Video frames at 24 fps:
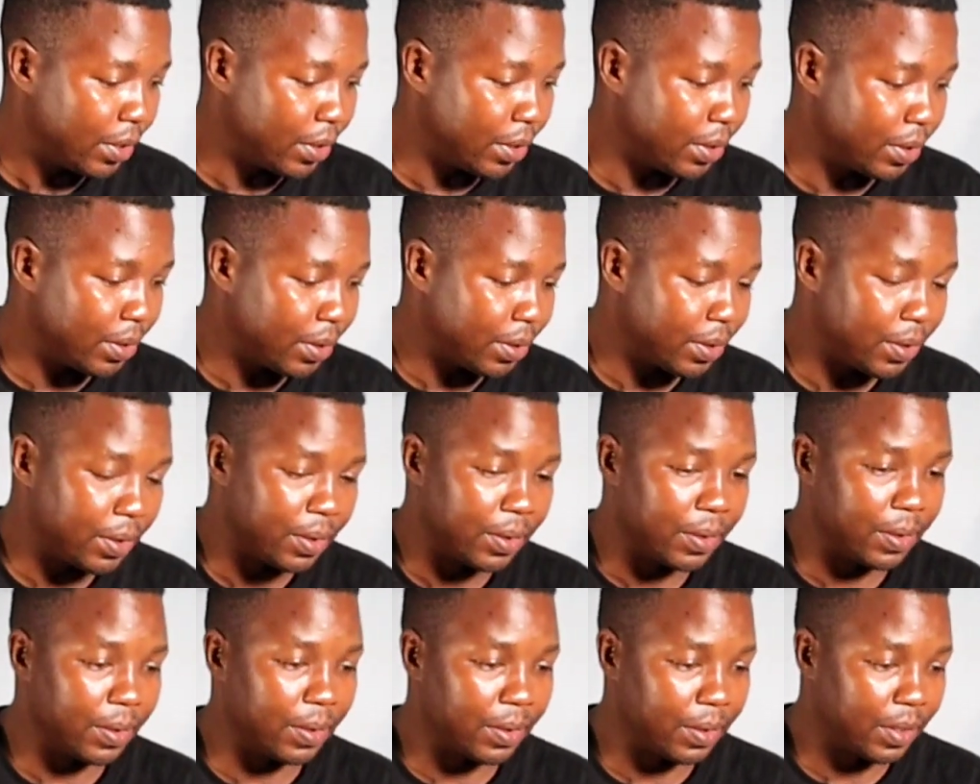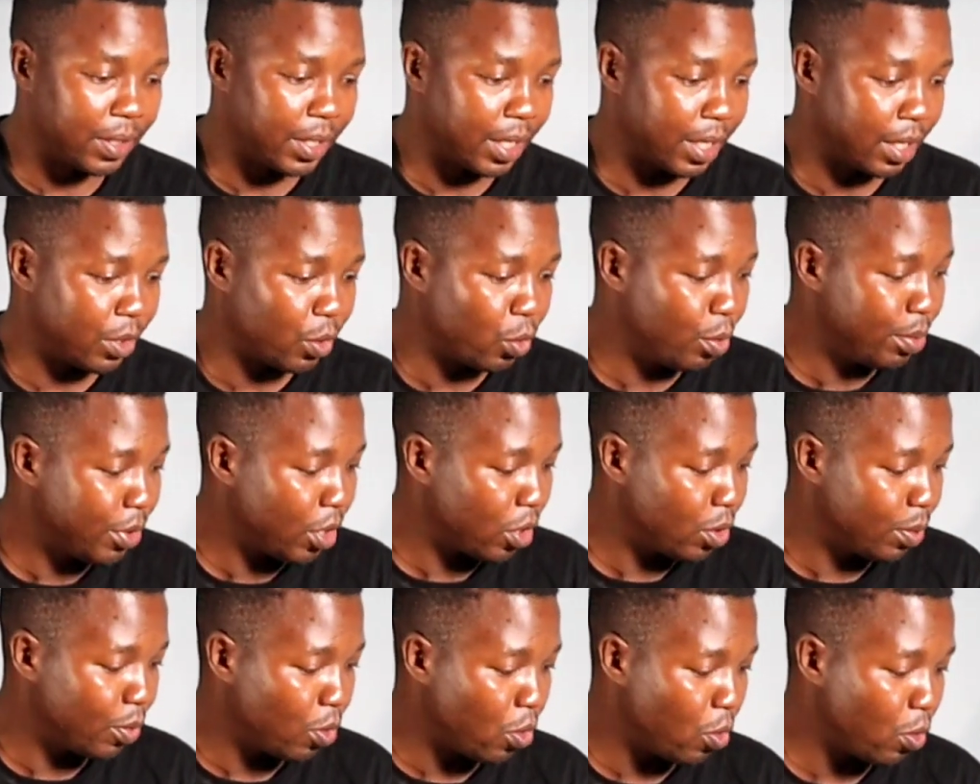Oh, Sagan, look
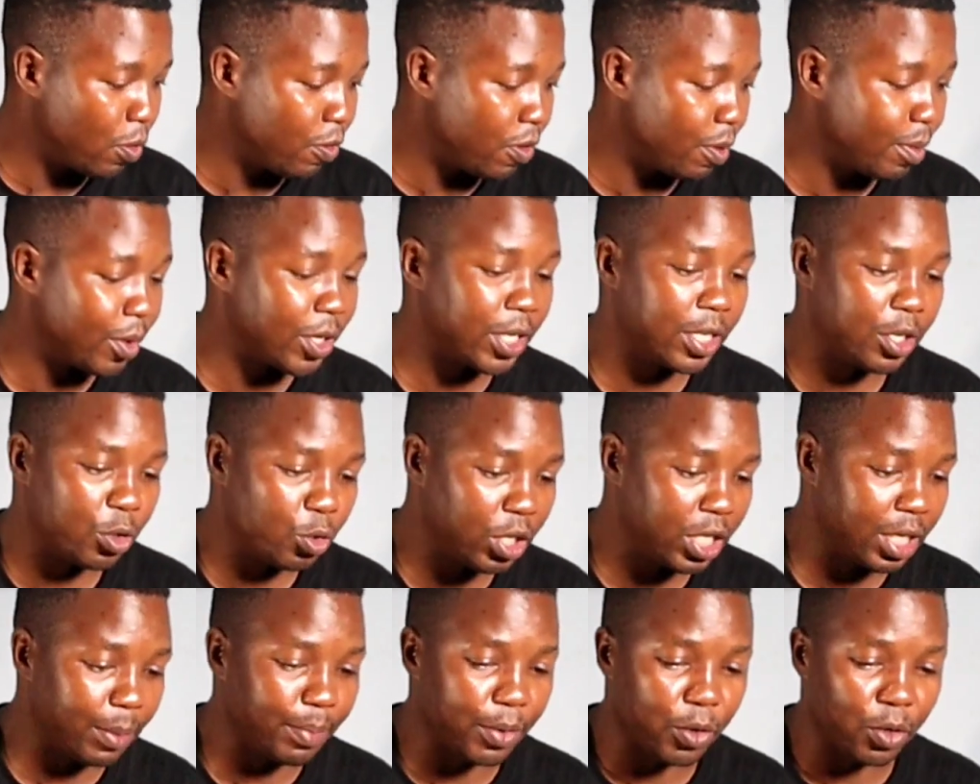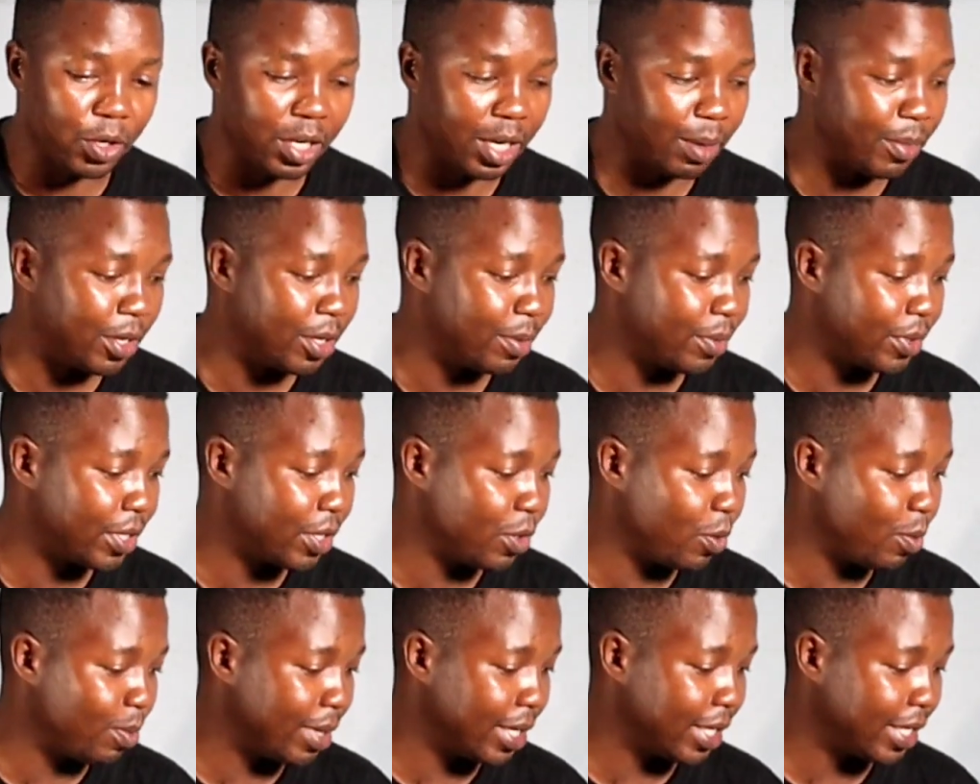at more confirmed Twitter program. You
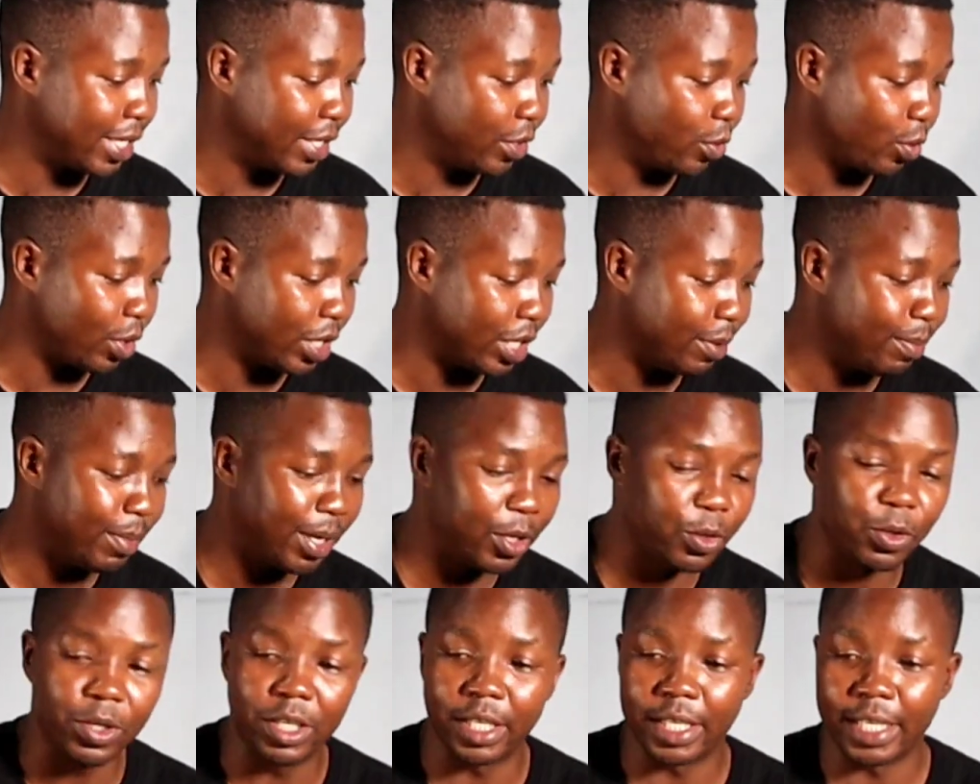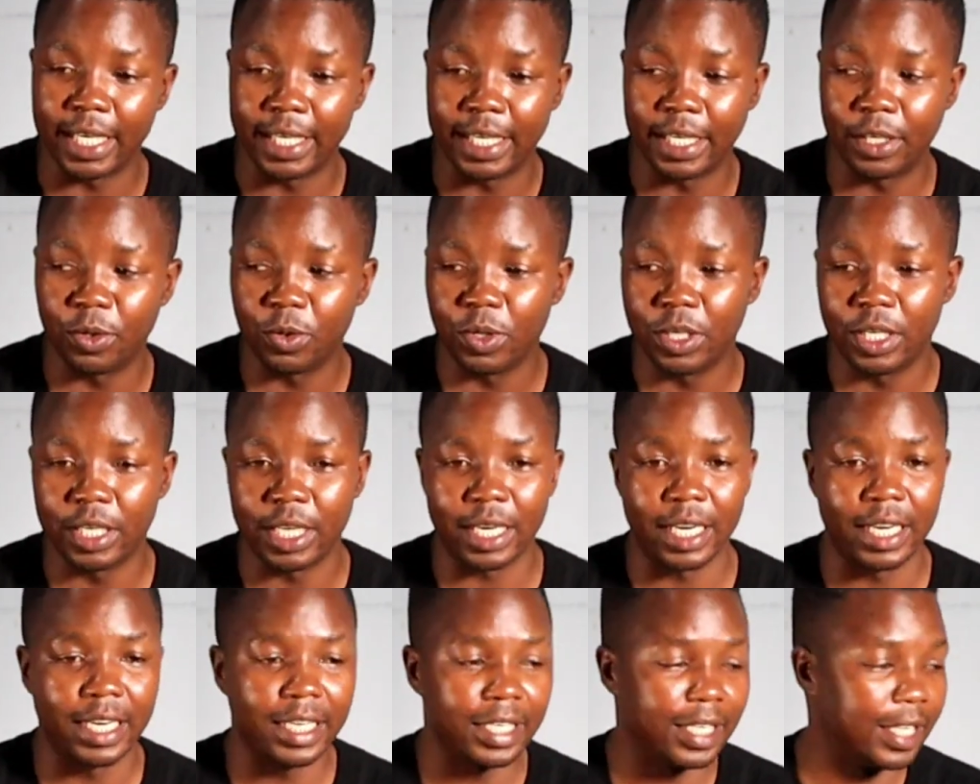see, Roman kids when Dima to decide to get
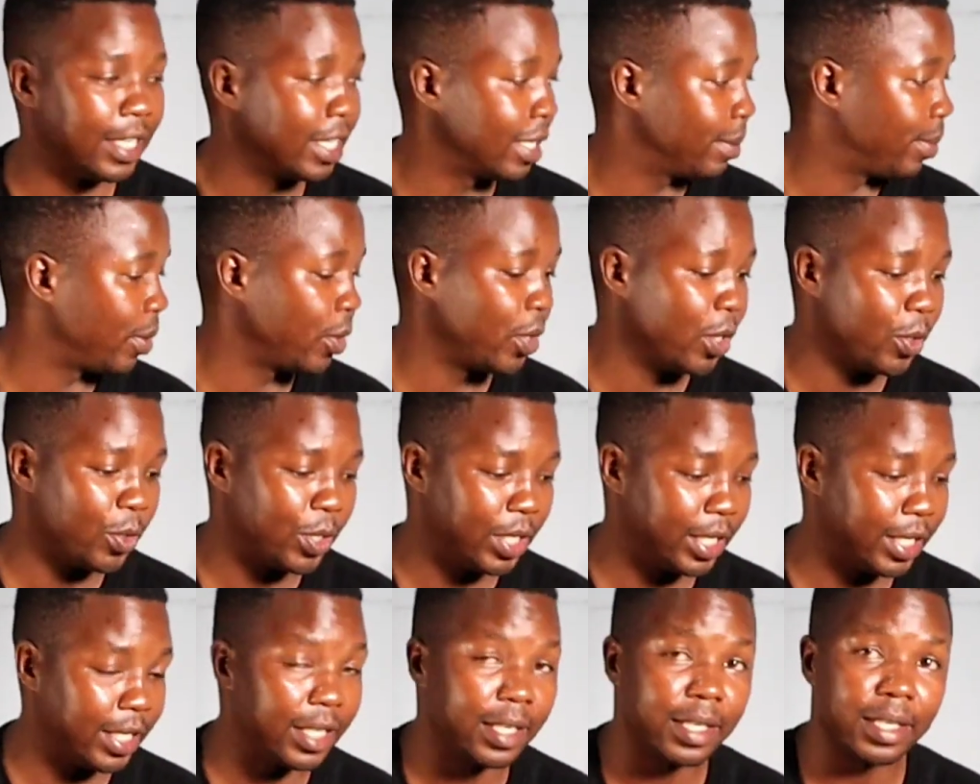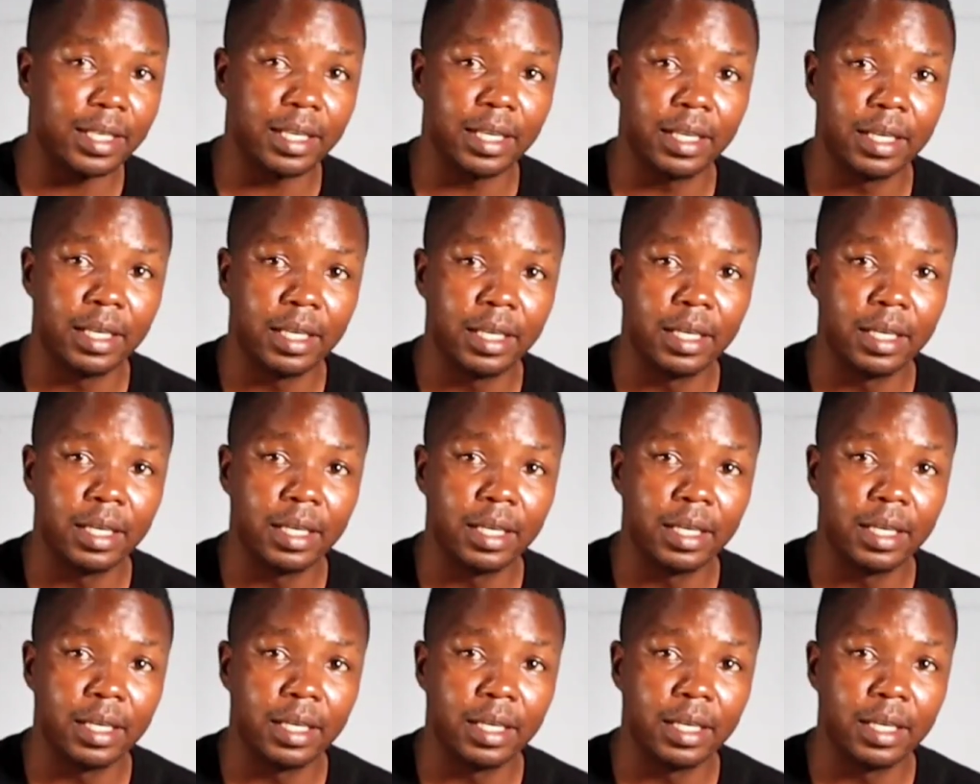a relationship layout test.